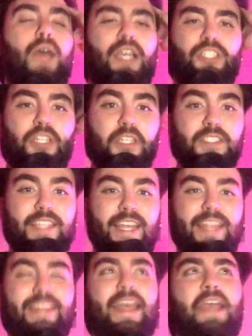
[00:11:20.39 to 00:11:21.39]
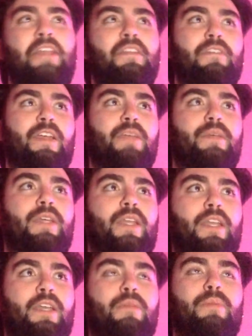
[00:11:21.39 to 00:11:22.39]
I should have stated that in the very
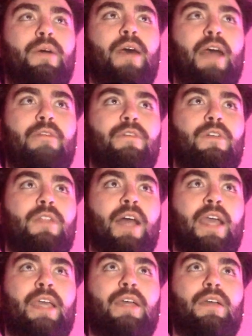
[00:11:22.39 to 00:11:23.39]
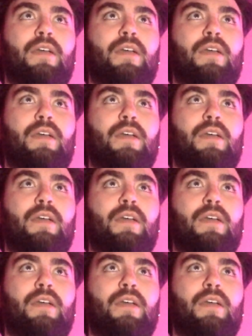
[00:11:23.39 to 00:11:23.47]
beginning, but I feel like